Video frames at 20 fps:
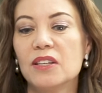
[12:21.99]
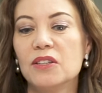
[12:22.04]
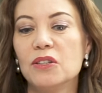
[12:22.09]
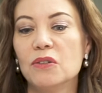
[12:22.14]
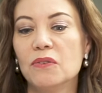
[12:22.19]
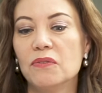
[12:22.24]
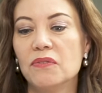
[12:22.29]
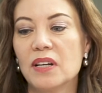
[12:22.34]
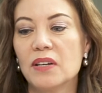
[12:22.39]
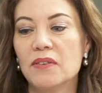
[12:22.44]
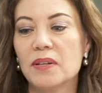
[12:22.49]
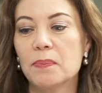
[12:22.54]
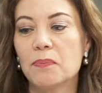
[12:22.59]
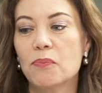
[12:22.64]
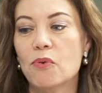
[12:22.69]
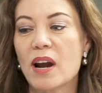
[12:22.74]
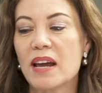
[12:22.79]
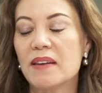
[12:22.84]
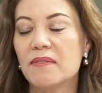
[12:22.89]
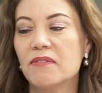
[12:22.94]
very
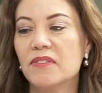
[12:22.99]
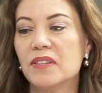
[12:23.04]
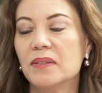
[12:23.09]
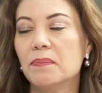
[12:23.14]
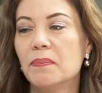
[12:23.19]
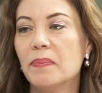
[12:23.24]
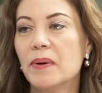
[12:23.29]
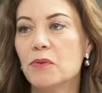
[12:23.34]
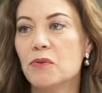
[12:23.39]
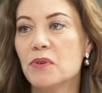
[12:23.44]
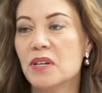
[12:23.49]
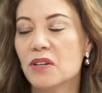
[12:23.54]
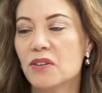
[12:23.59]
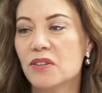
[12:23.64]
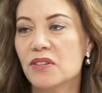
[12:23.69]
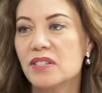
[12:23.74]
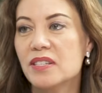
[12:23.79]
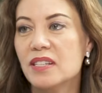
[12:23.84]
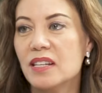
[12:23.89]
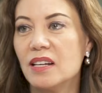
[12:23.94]
private
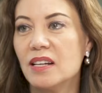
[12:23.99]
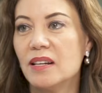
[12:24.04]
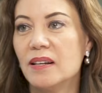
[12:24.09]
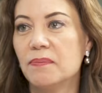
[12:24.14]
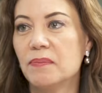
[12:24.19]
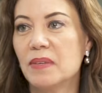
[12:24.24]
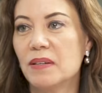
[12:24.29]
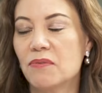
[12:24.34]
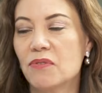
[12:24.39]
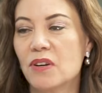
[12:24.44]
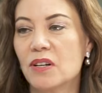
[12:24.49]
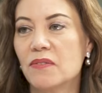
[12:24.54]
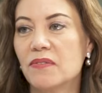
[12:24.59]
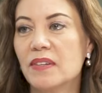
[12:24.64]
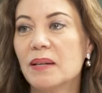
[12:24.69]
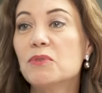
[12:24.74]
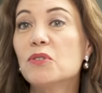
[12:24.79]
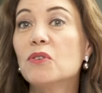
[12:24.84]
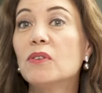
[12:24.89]
barriers in front of them.